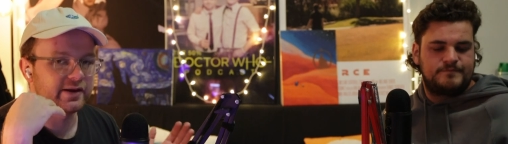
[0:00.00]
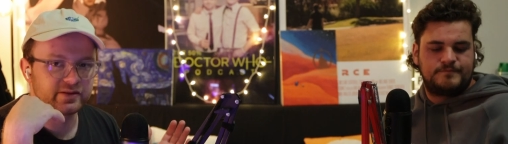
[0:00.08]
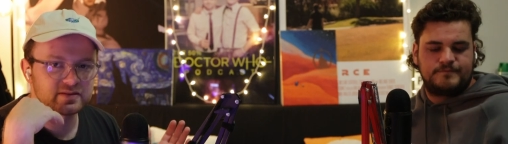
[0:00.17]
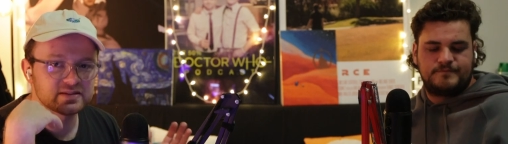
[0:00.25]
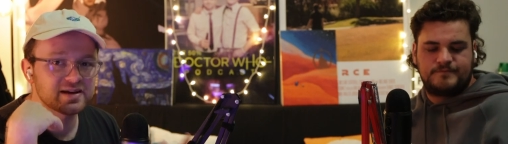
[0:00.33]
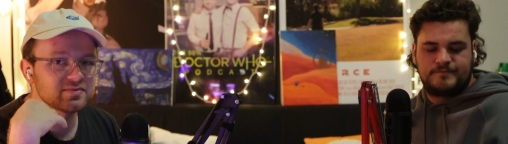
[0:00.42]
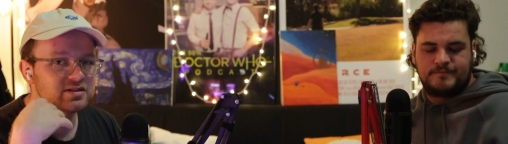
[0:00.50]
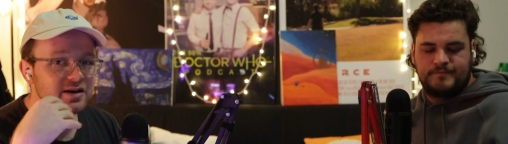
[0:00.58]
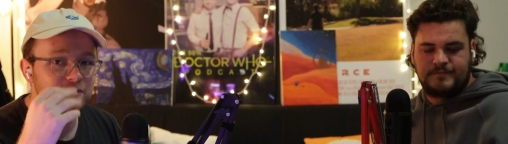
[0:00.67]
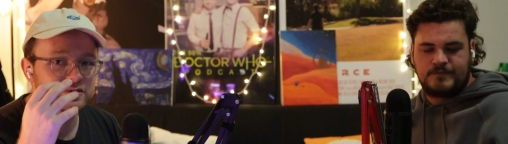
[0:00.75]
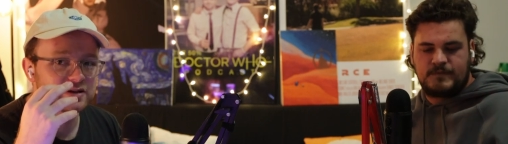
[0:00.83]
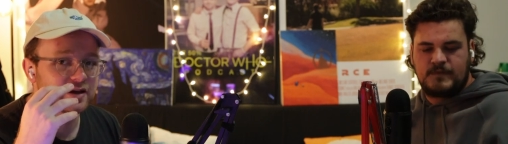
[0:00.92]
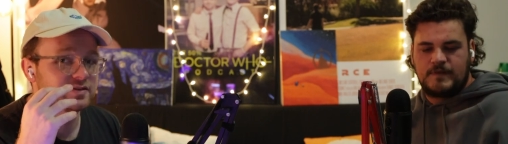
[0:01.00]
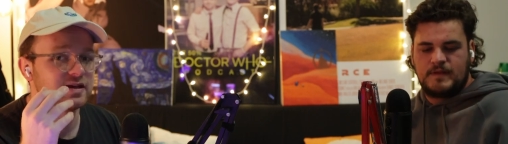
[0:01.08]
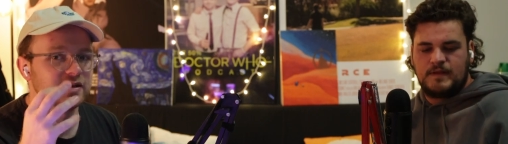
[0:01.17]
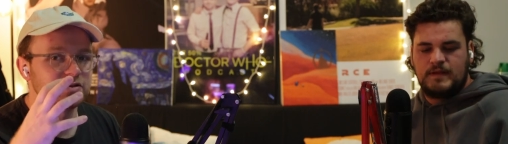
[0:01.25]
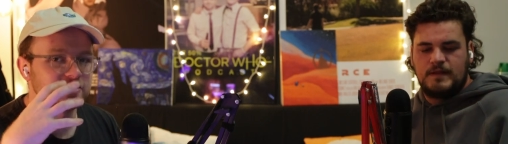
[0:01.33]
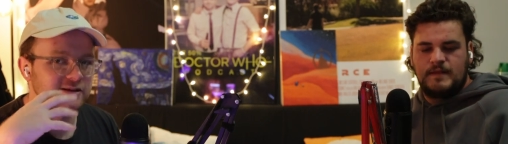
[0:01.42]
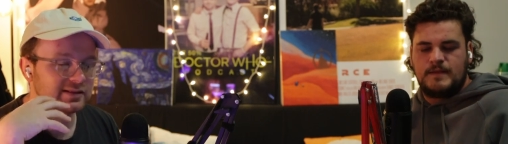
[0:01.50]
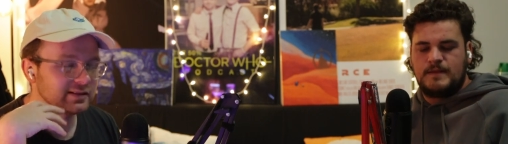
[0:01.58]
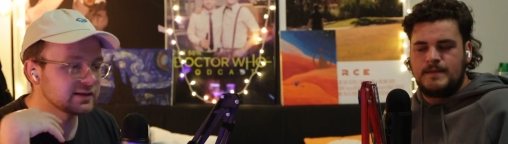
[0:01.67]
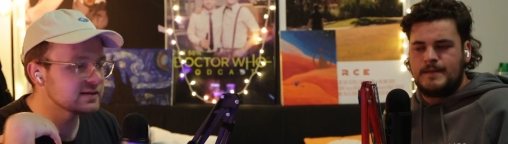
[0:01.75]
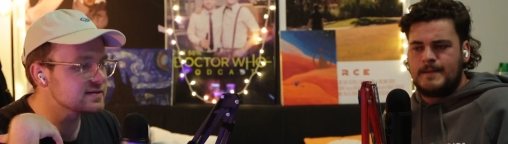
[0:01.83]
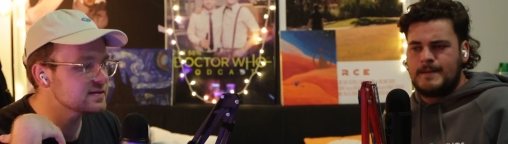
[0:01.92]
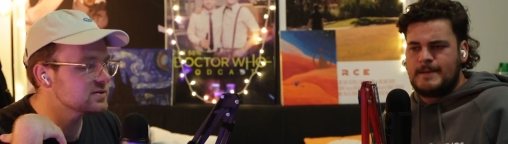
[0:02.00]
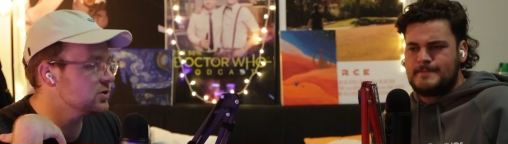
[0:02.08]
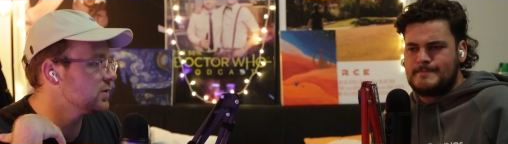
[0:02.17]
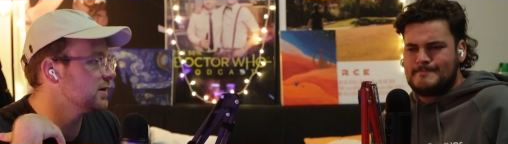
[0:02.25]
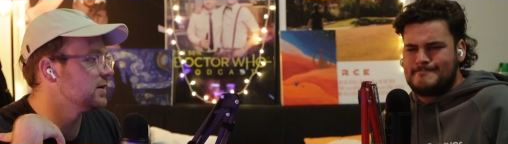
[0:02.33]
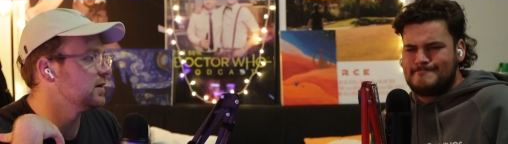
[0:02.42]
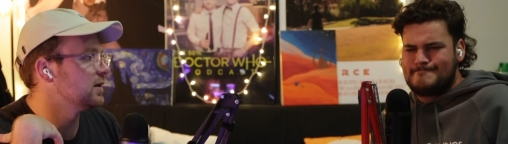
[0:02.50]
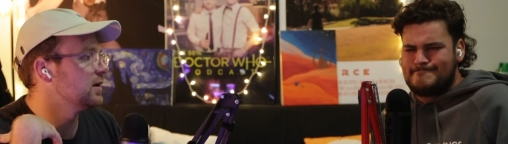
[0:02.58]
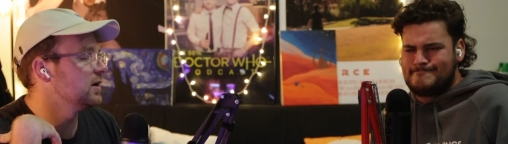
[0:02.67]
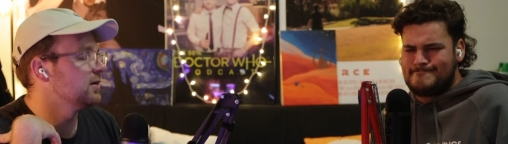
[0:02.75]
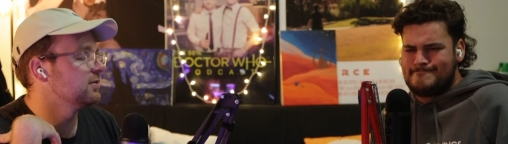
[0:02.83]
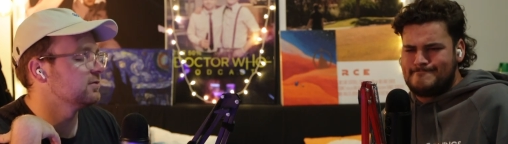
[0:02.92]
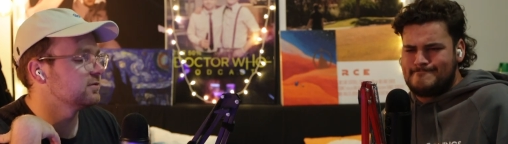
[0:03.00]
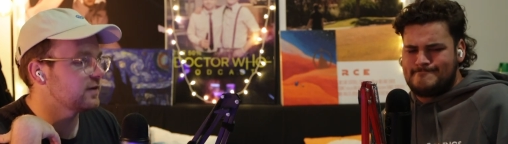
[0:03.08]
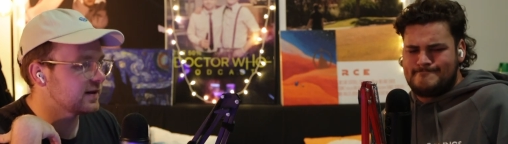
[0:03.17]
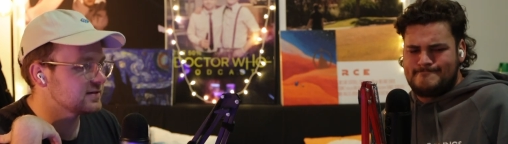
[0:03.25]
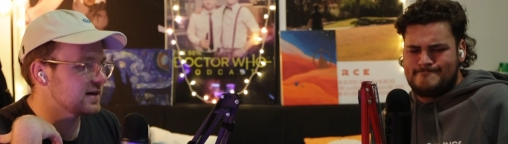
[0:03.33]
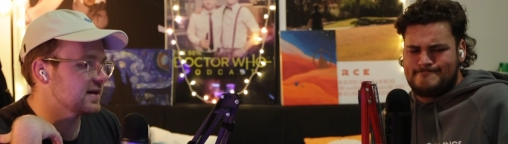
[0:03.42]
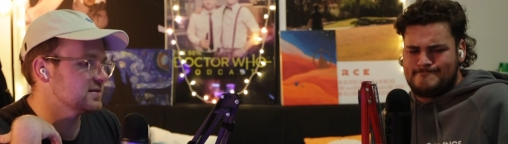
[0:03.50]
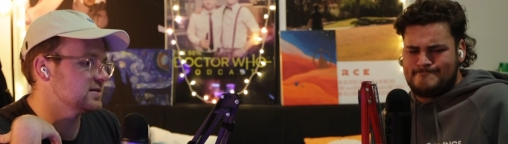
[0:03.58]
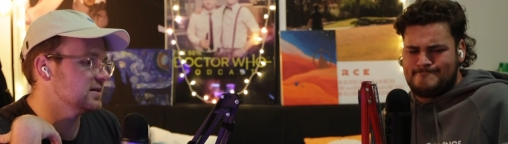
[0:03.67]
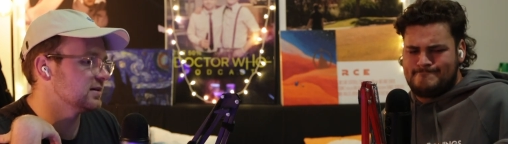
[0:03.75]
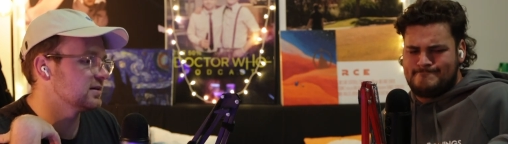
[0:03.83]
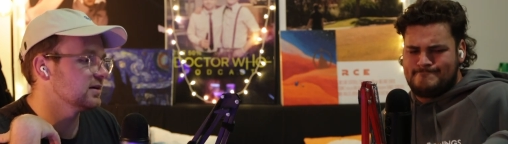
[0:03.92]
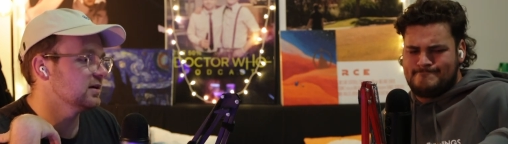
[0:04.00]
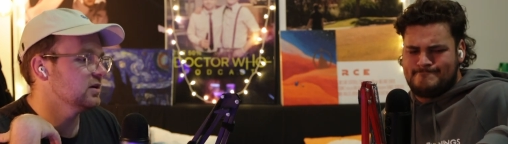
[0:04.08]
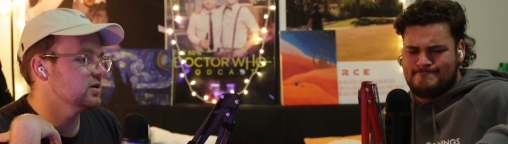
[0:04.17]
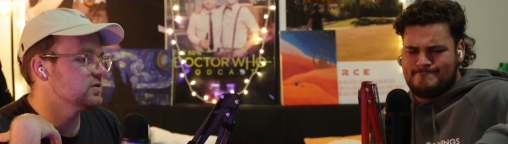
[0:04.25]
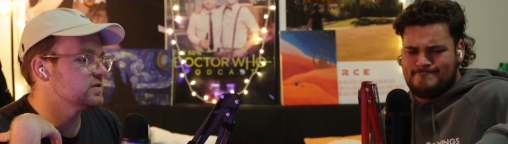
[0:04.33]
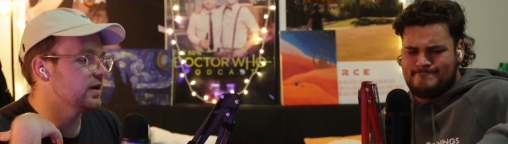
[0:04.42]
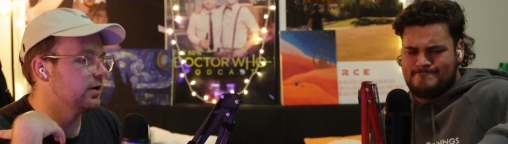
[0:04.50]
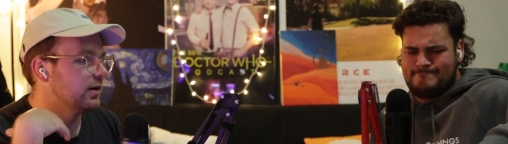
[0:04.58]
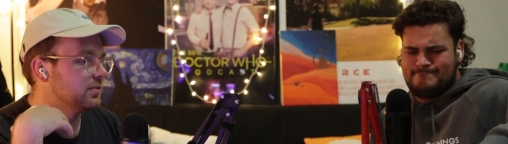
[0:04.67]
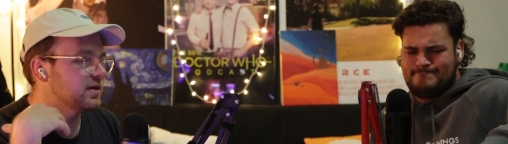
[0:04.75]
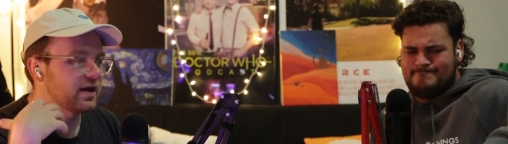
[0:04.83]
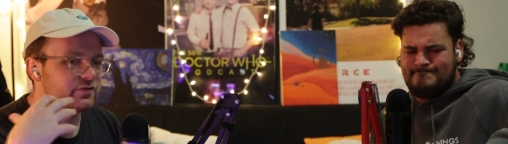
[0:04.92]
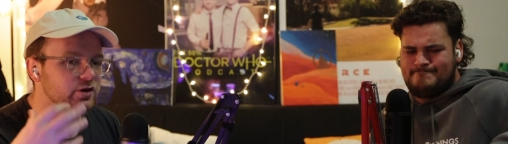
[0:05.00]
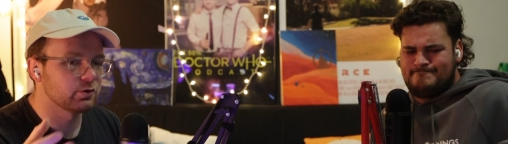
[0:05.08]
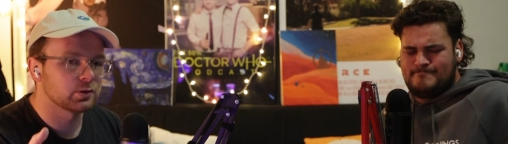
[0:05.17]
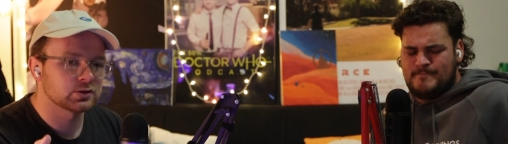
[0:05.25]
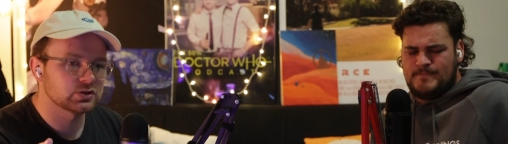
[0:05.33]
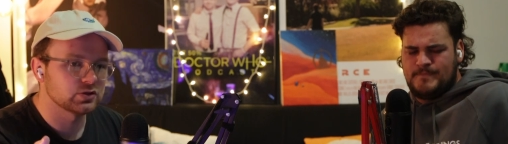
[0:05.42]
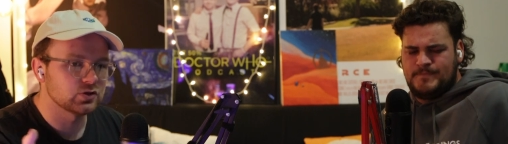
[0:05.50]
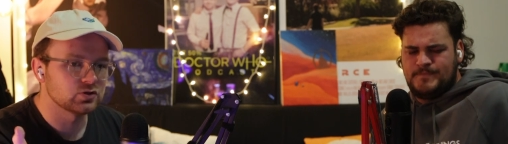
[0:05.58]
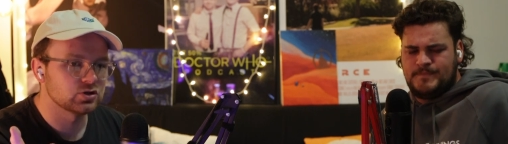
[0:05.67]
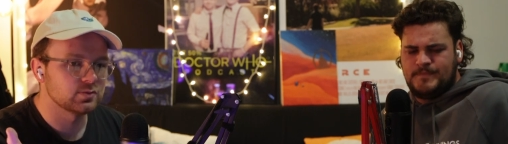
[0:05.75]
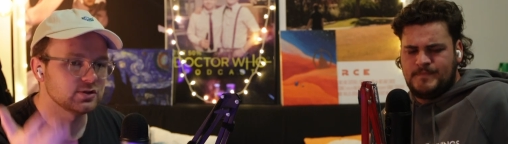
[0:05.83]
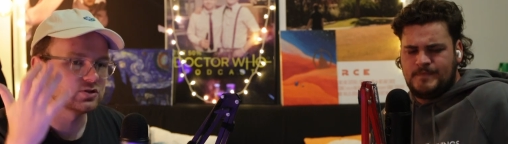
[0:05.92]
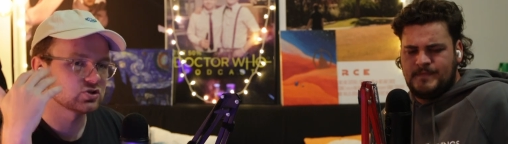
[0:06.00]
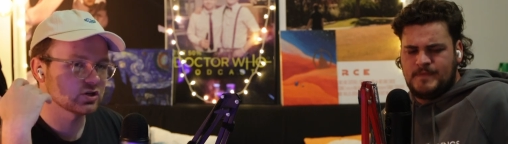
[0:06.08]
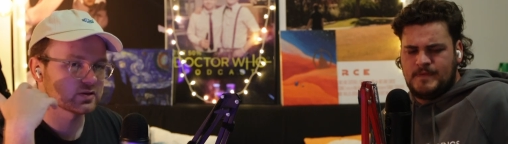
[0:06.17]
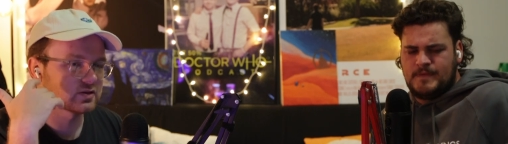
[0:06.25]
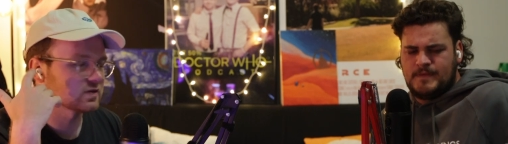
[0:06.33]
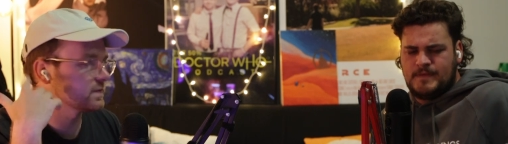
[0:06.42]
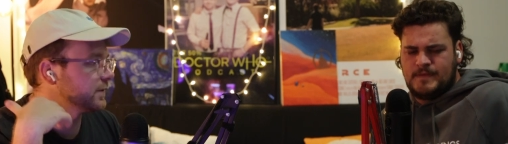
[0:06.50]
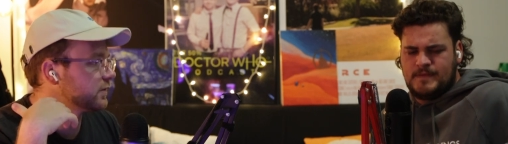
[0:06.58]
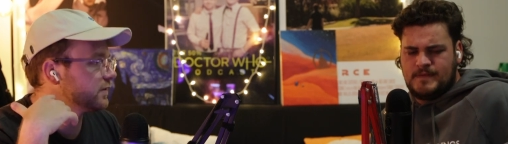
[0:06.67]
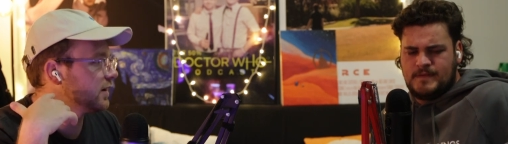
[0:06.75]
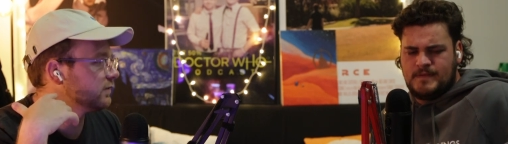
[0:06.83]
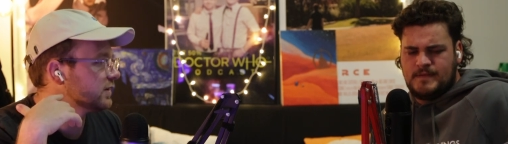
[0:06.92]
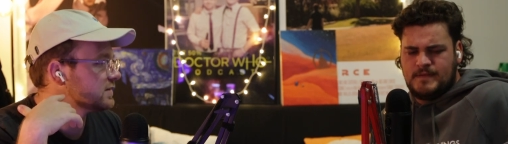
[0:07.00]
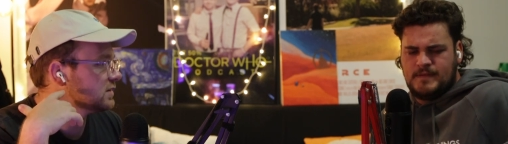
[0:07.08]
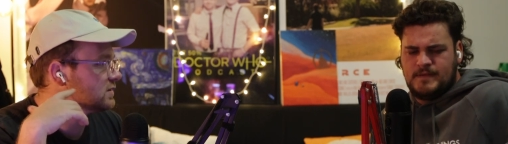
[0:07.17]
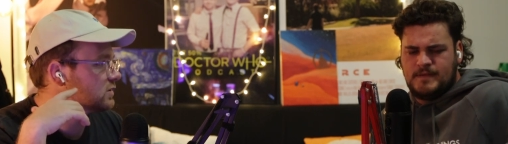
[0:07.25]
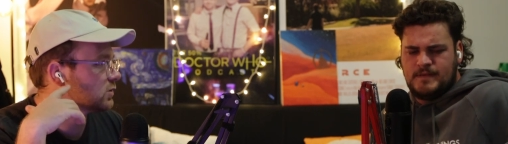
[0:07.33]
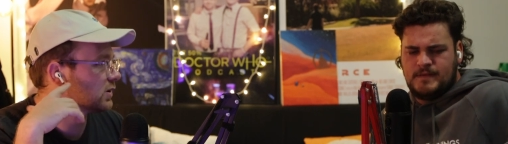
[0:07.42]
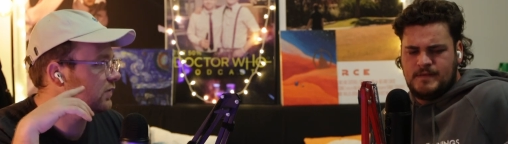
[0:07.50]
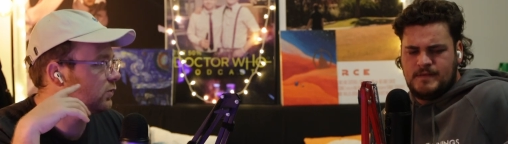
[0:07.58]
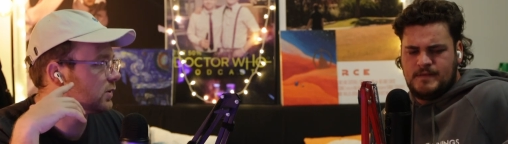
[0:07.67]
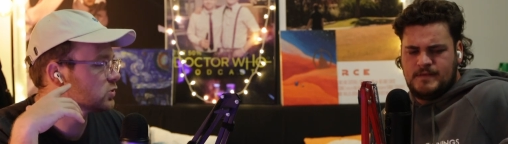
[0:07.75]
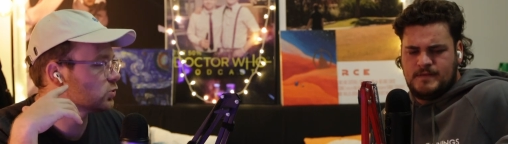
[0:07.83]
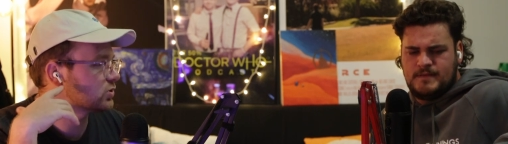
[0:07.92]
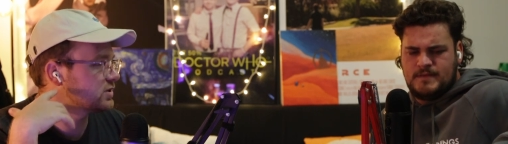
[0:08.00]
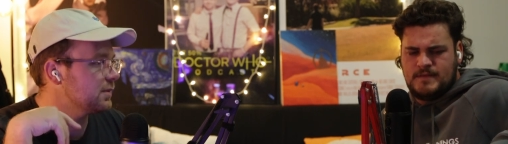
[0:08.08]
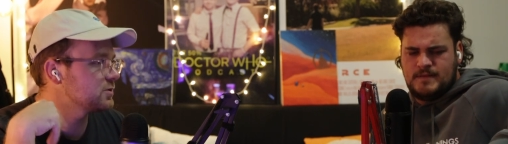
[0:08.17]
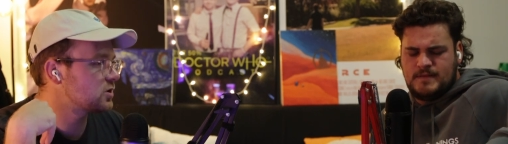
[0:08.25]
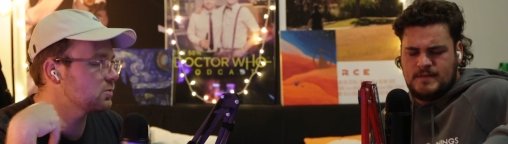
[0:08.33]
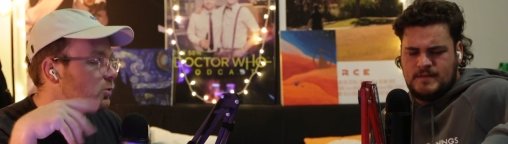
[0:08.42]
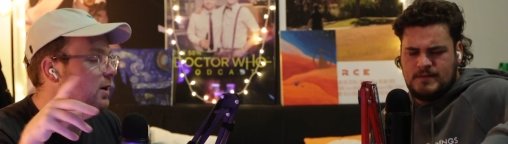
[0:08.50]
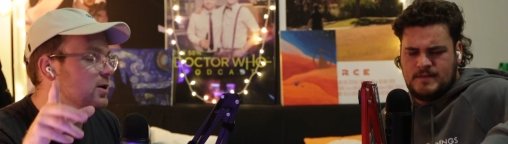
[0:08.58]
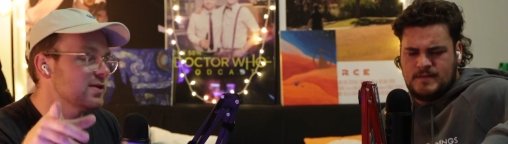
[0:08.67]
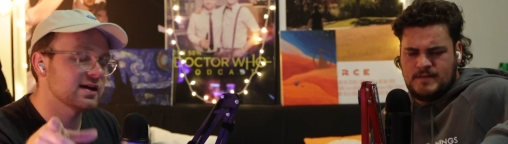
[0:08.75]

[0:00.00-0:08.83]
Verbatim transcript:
Speaker 1: at the same time as us, and you can listen to it. Fantastic. So um, yeah, if you don't want to watch it on YouTube, you can just check us on Spotify if that's easier or whatever whilst you watch the episode. But while